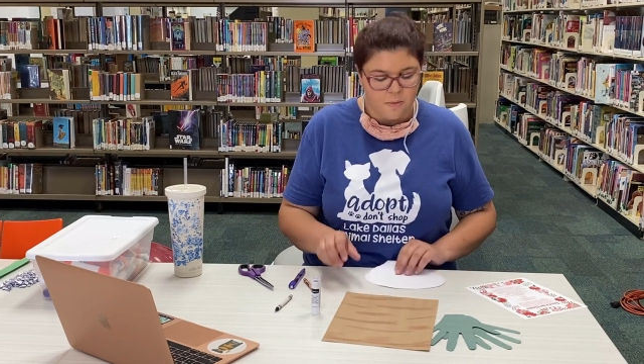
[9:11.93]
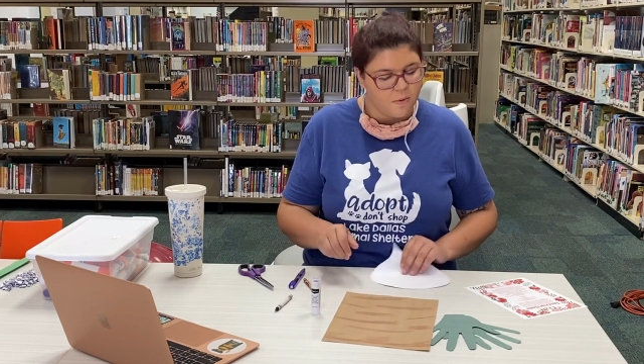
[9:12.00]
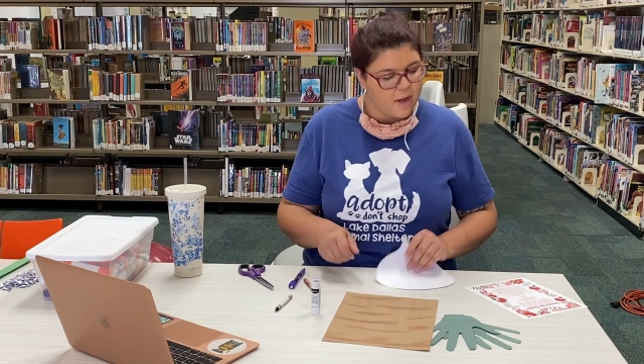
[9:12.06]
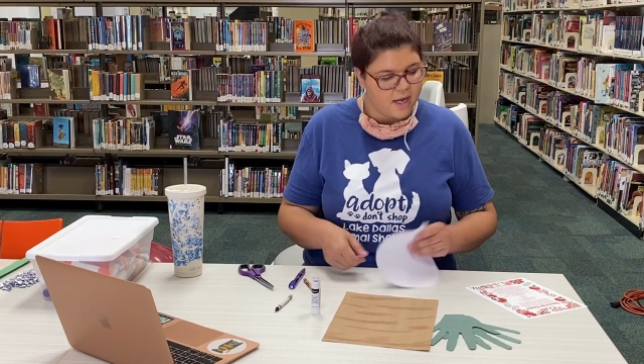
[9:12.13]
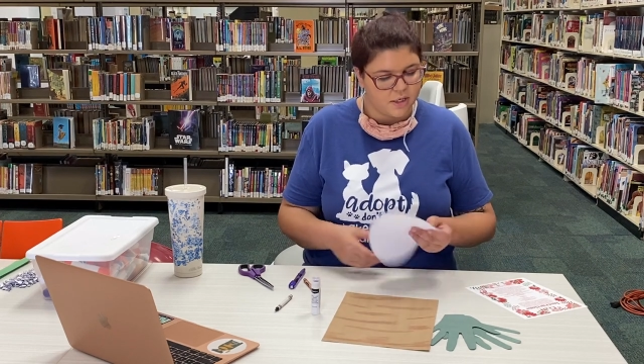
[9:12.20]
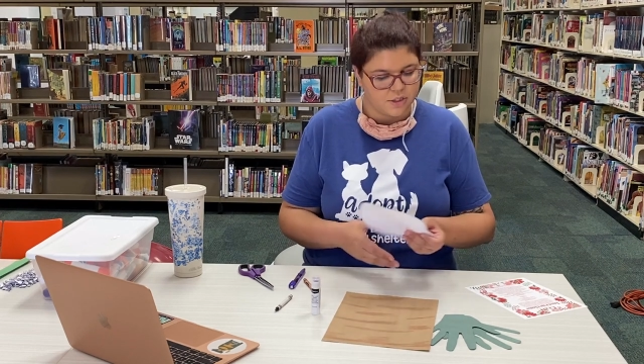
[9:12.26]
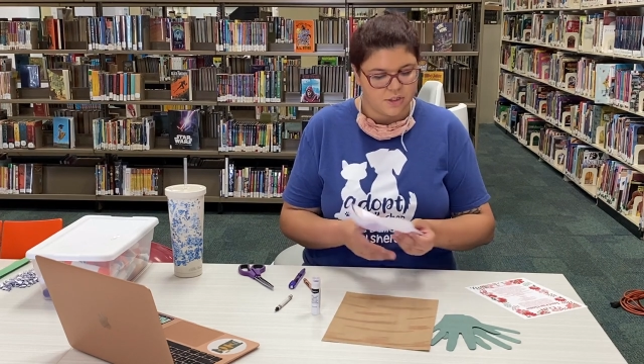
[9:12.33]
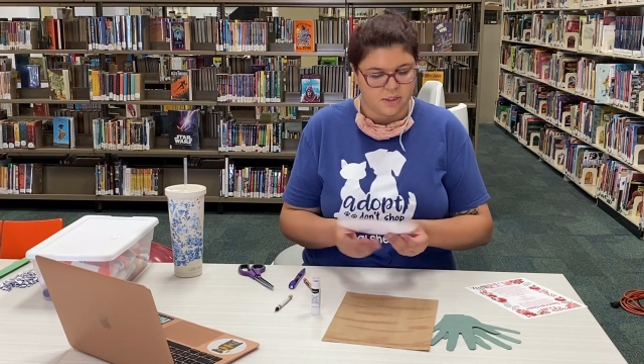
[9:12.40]

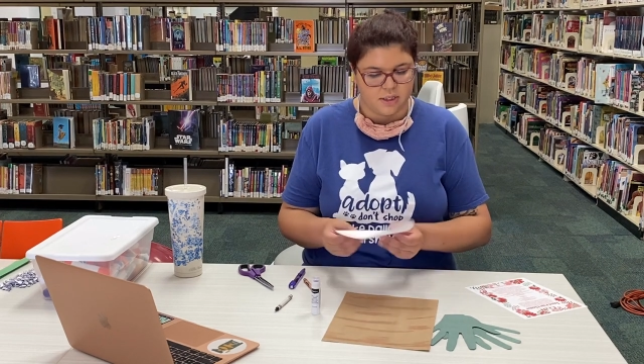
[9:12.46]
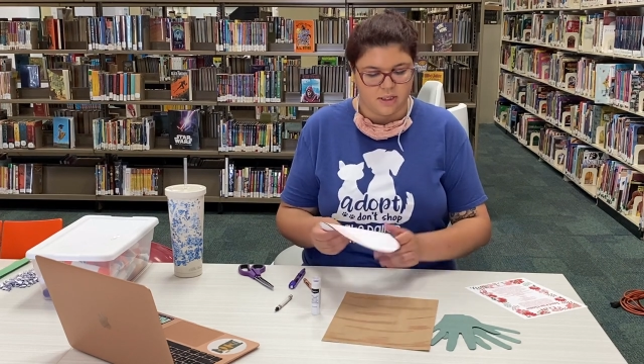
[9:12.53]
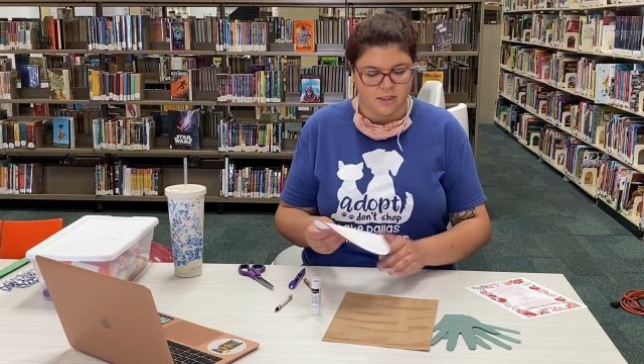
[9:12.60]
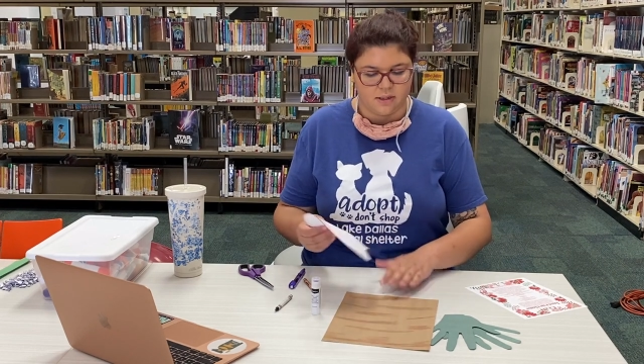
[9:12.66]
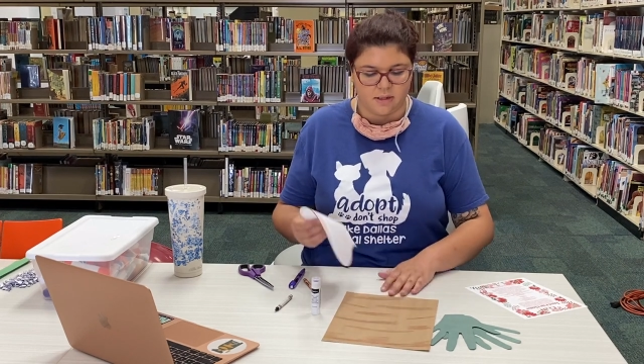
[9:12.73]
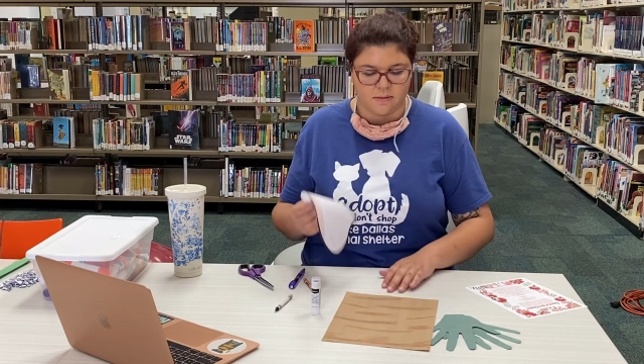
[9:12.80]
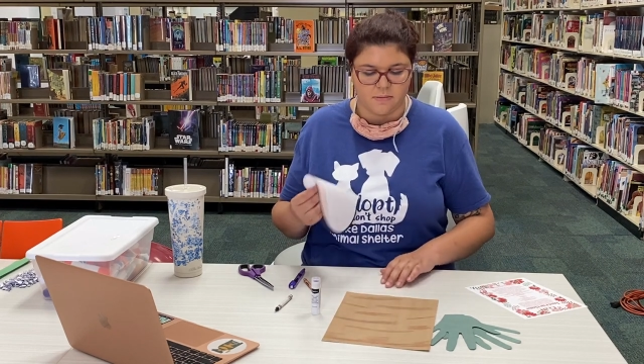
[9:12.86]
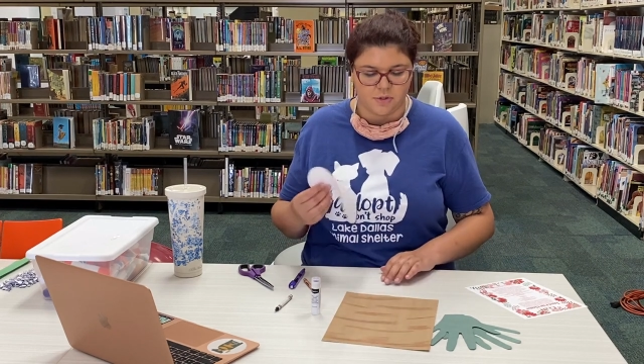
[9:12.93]
Well,
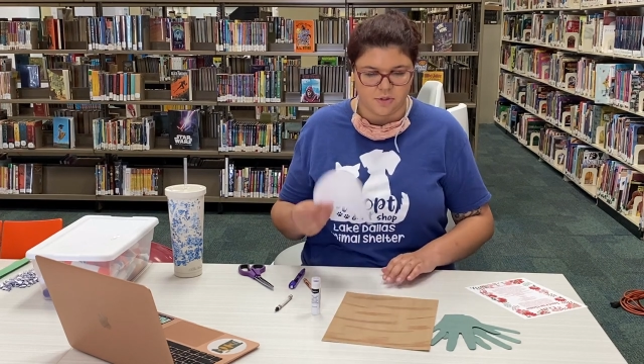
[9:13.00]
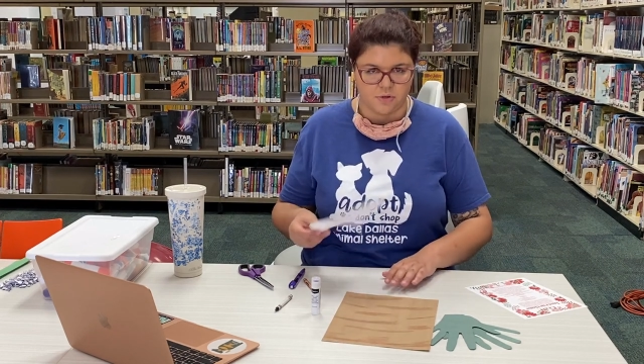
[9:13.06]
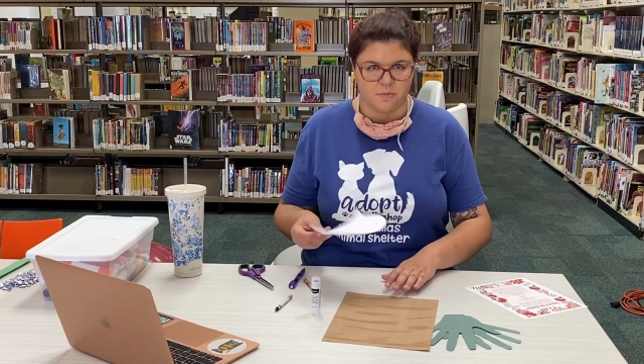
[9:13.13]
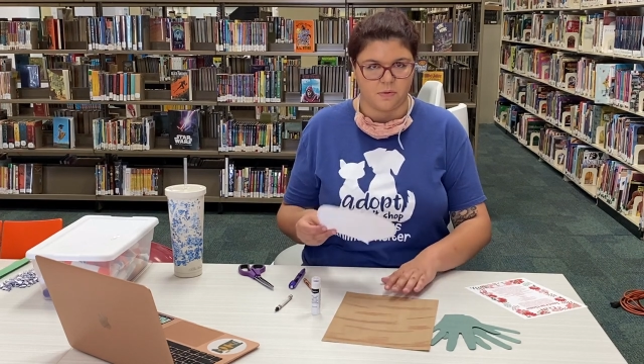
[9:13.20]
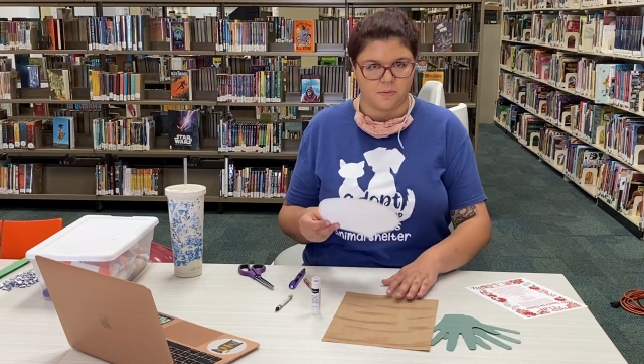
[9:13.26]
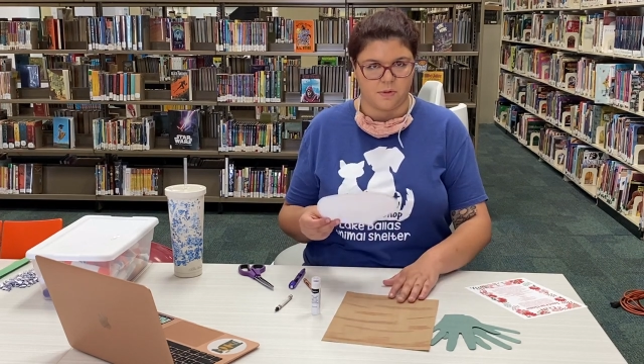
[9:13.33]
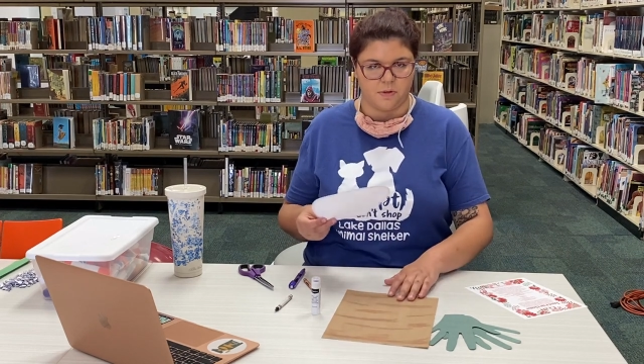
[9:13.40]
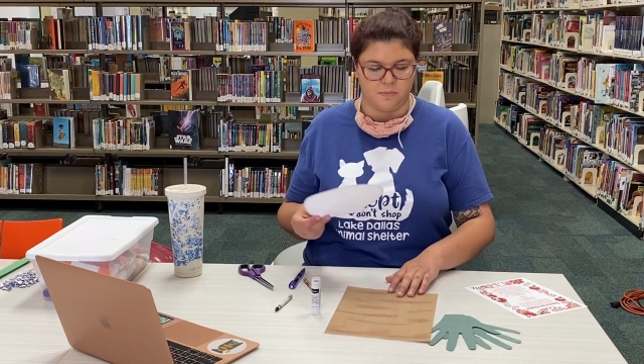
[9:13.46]
actually, let me show you
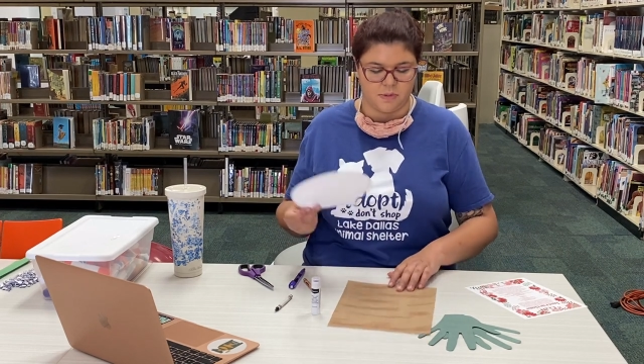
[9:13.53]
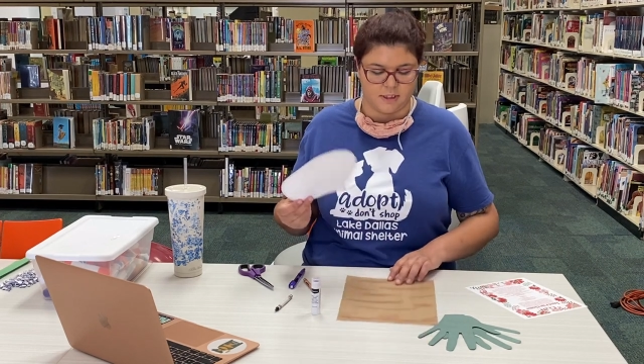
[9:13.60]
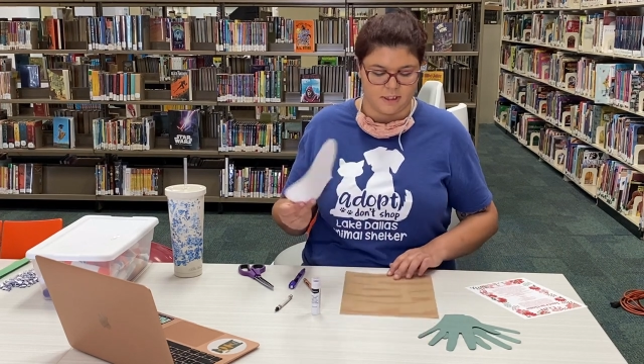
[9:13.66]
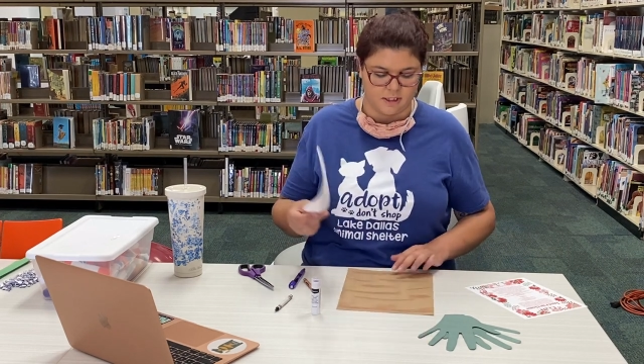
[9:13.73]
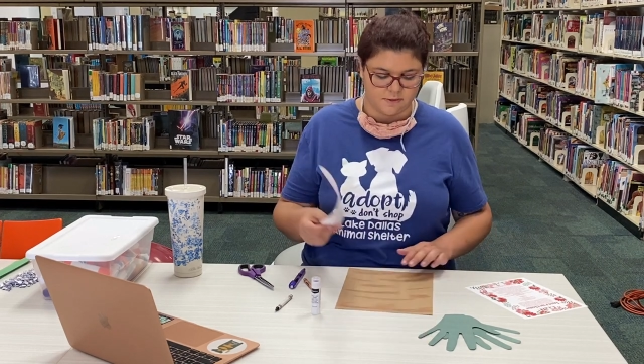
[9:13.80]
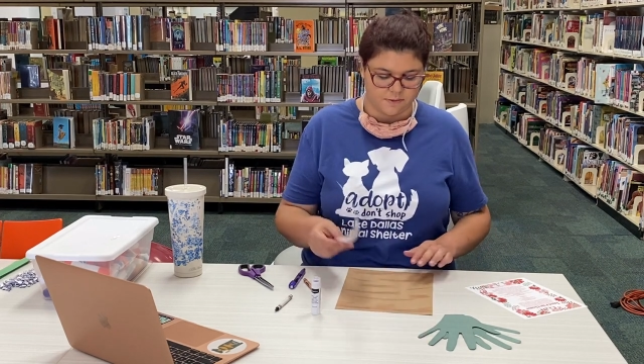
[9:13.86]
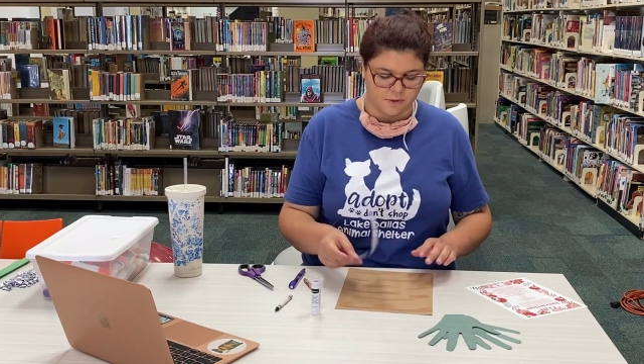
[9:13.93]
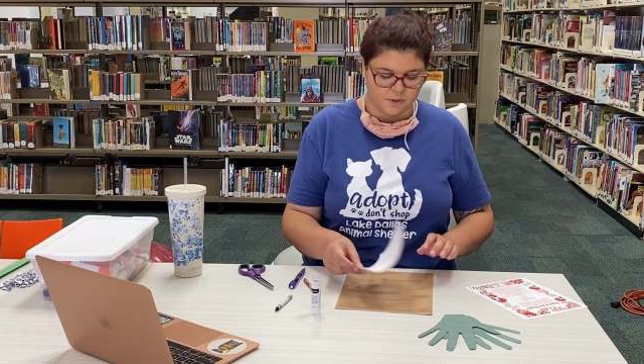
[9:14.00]
where we're going to put
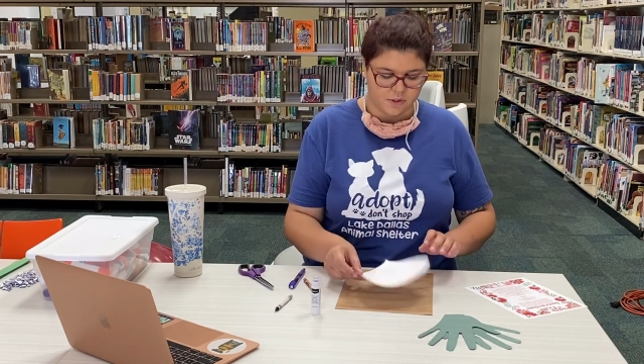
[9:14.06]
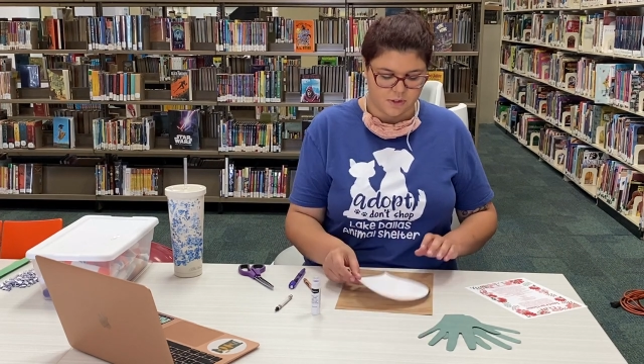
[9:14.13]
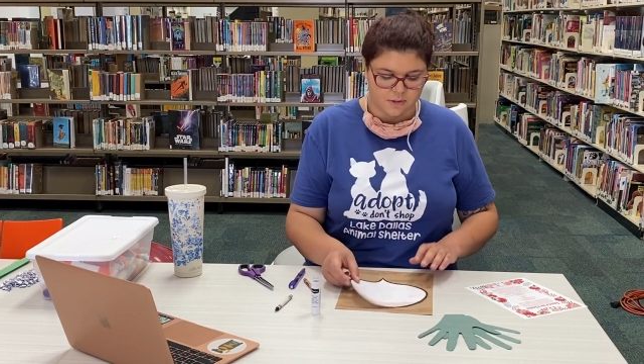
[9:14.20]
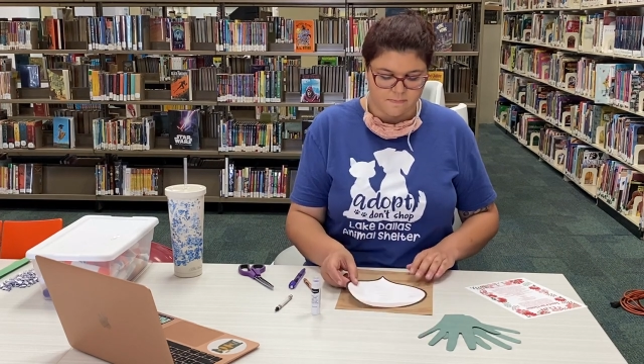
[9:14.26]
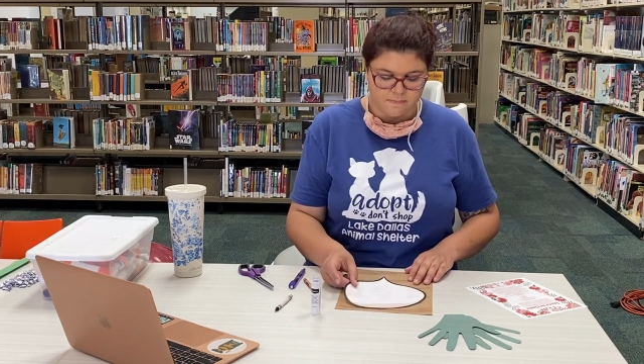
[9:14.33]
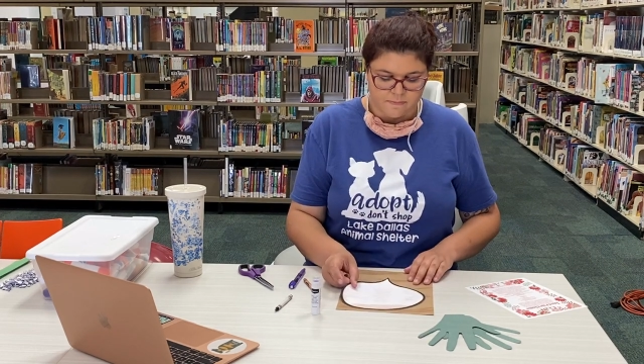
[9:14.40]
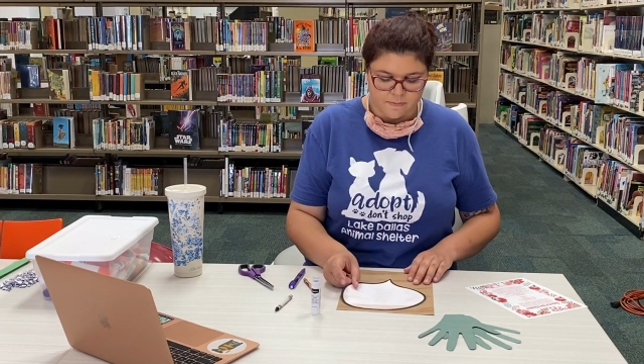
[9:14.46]
these first.